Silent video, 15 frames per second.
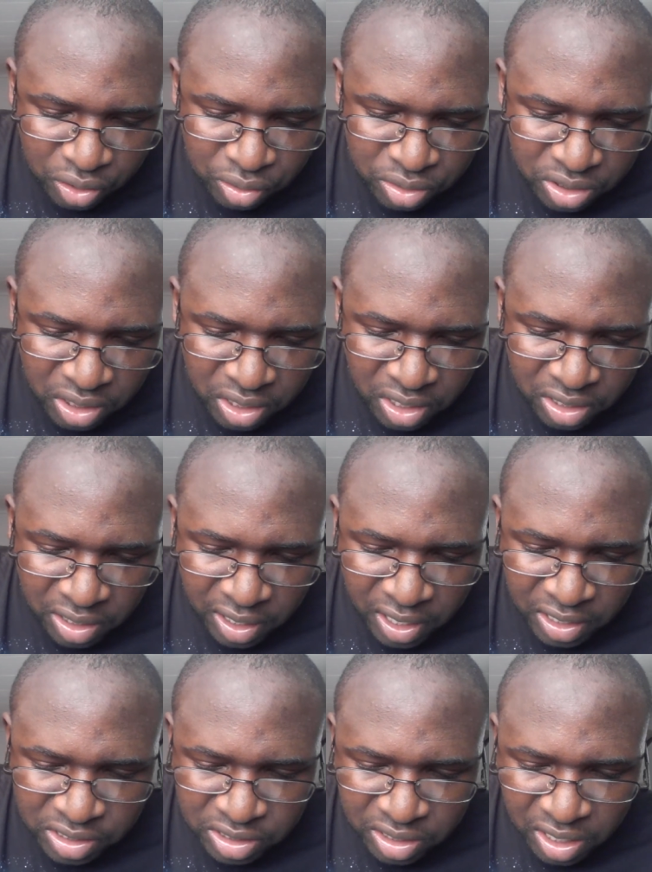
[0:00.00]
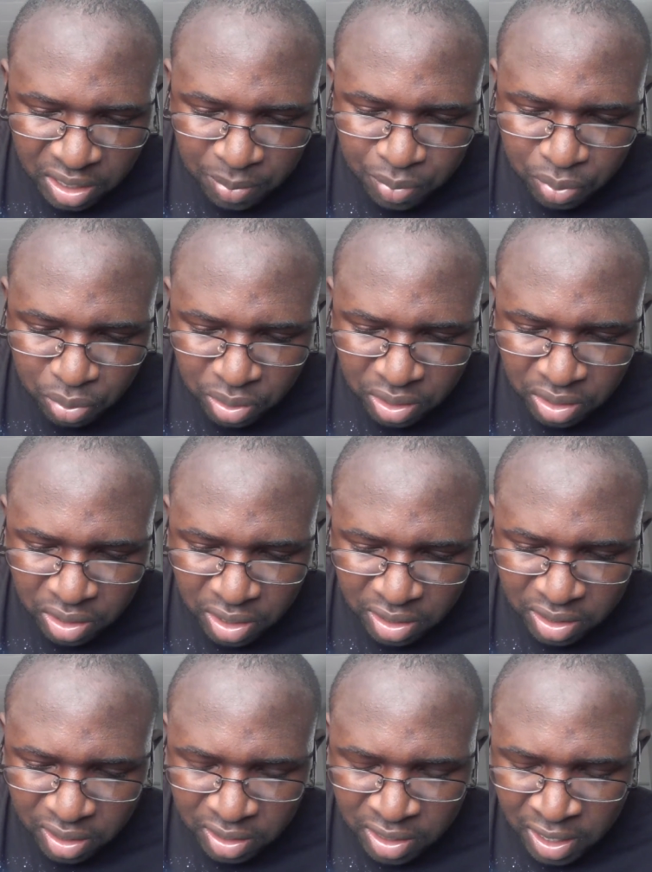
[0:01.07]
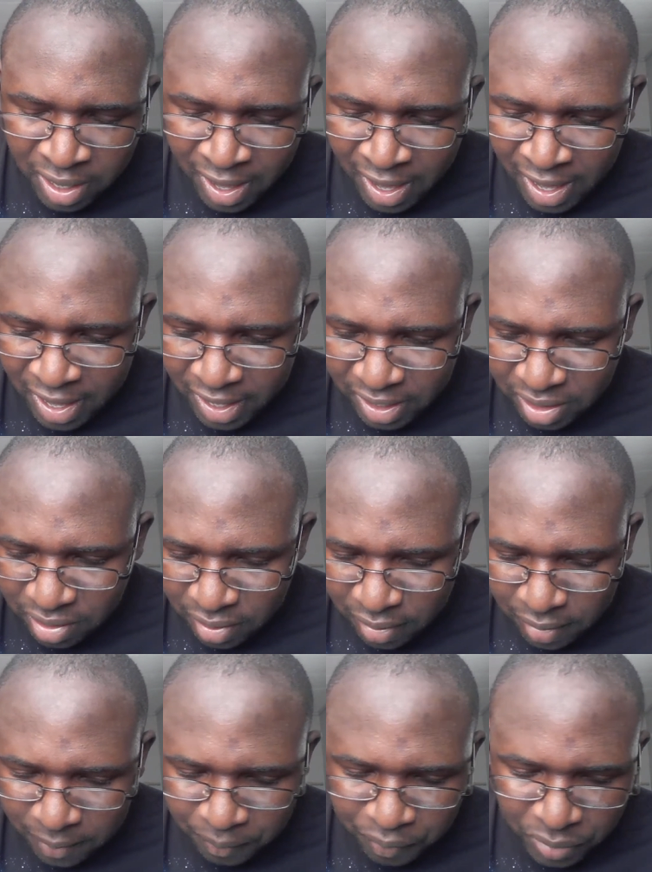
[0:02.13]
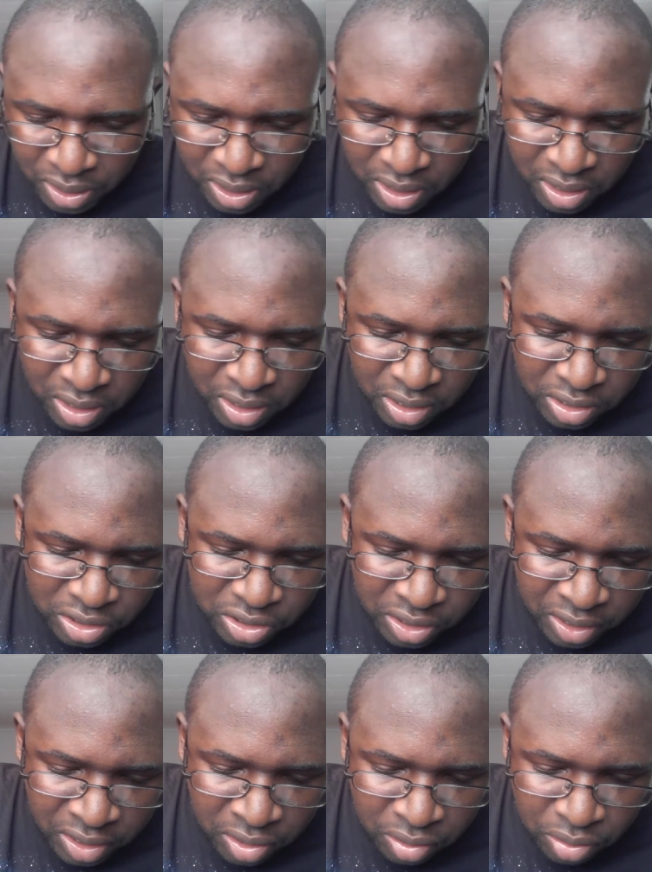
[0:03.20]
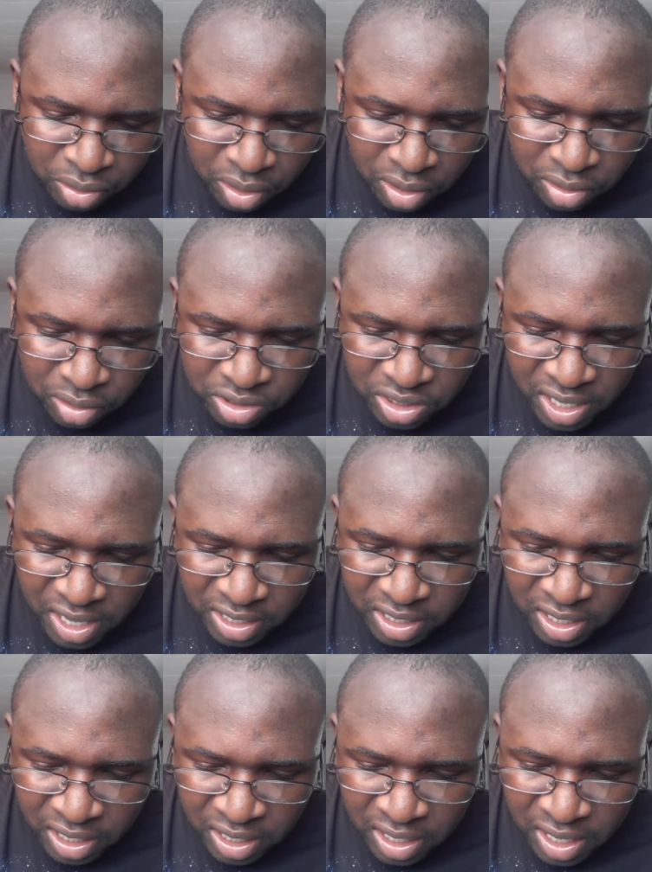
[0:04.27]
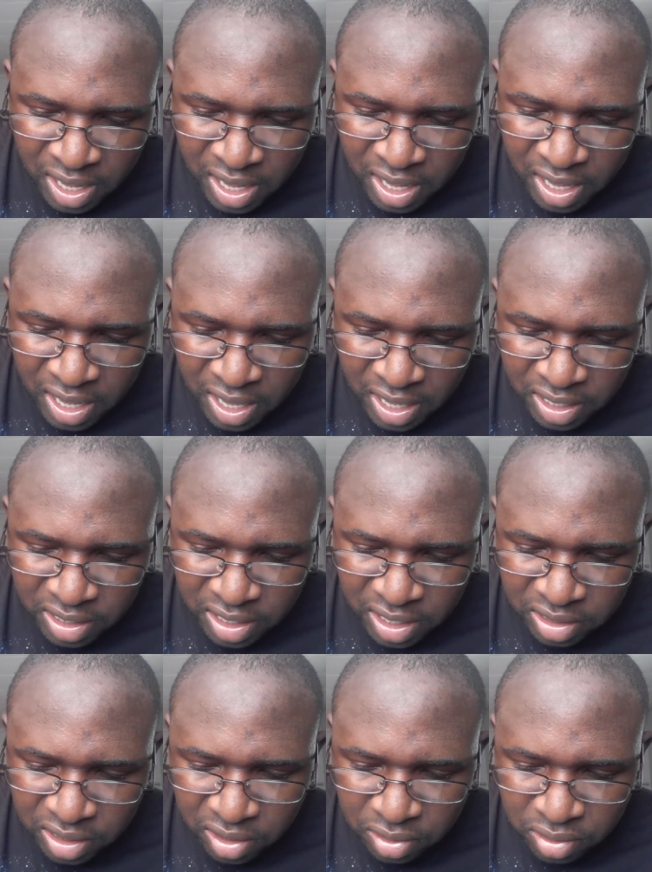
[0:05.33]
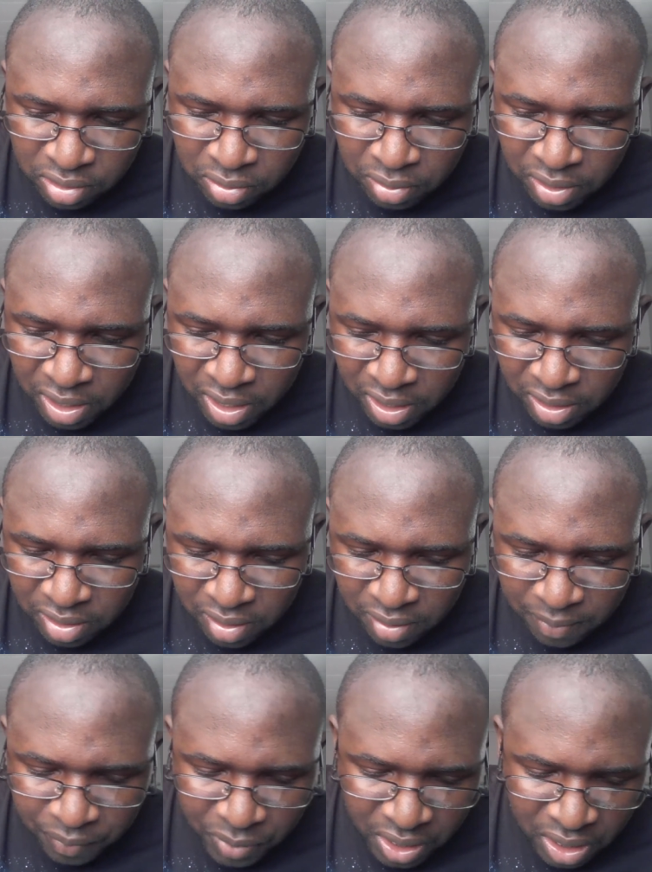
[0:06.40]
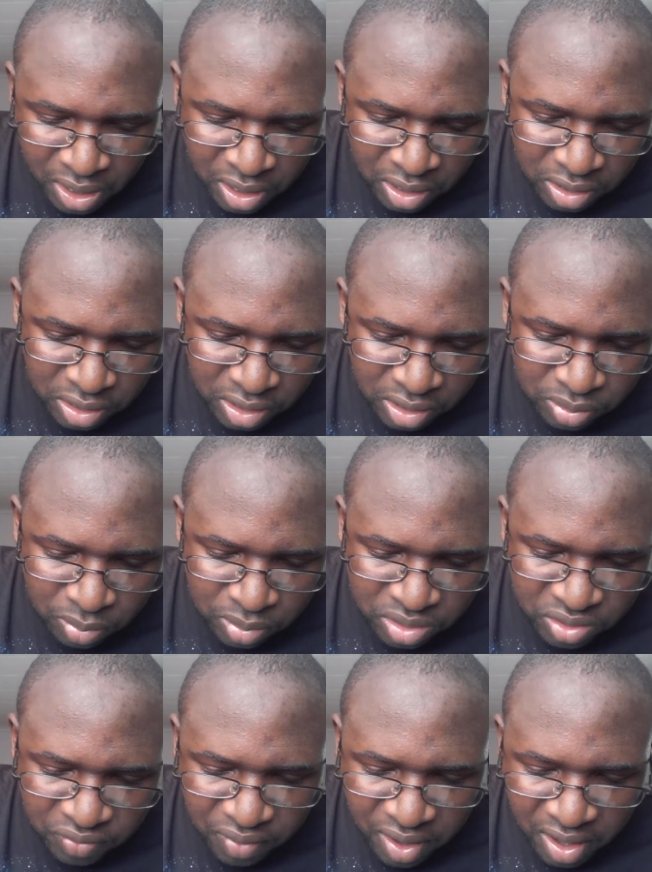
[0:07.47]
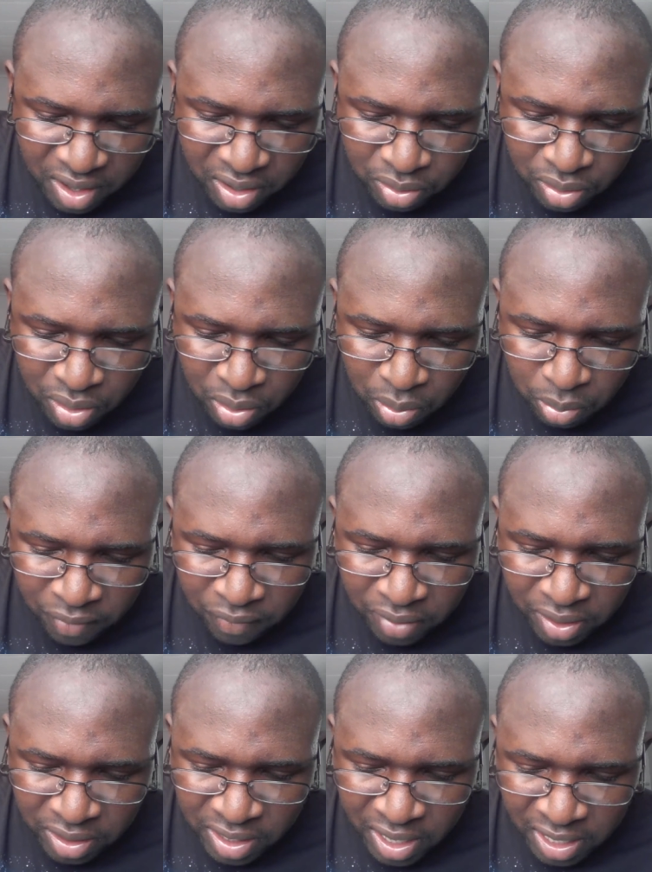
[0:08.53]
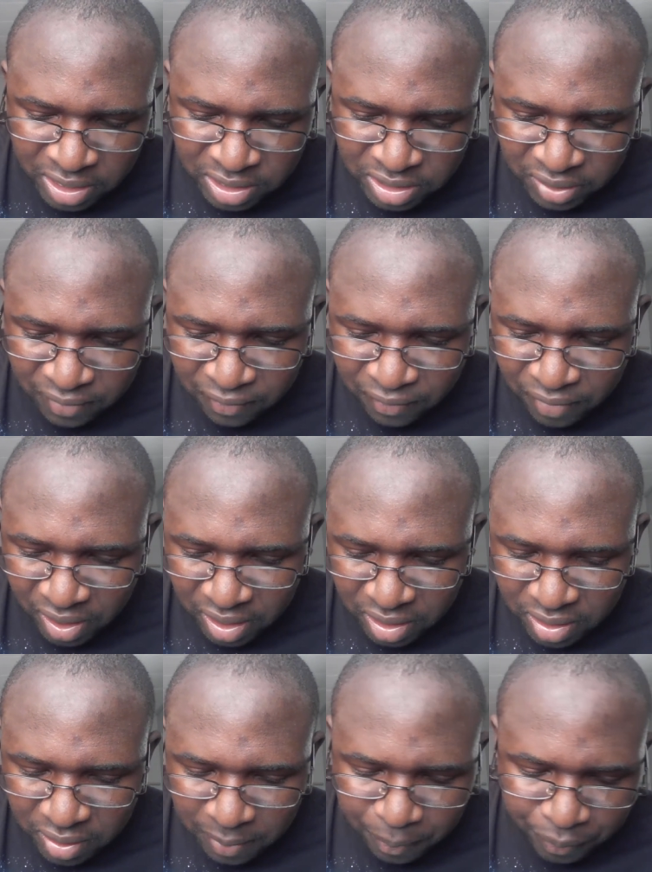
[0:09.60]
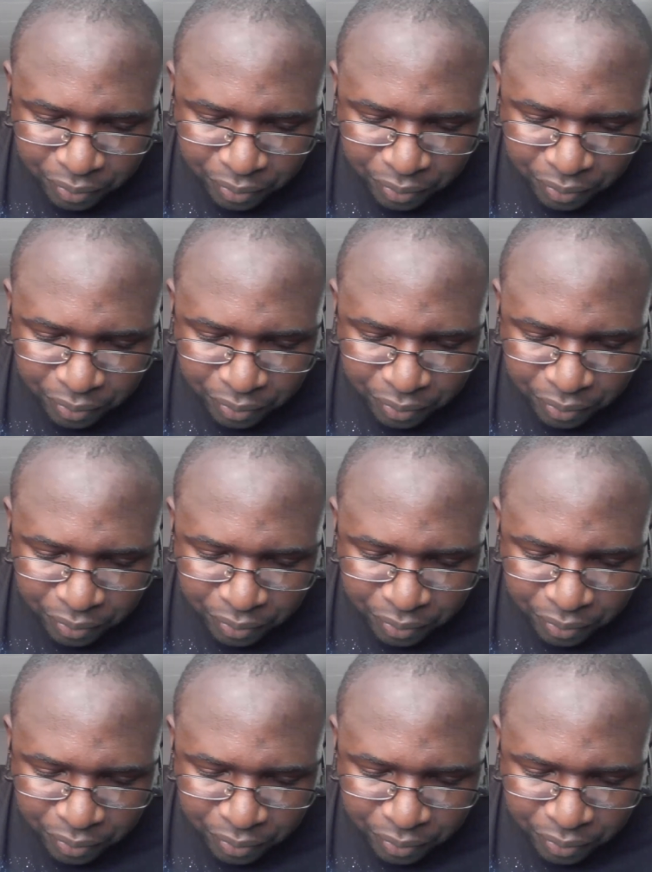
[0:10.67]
You see a landscape with nothing to hide she and her daughter Jackie had an idea to create. This one was found with fantastic fate.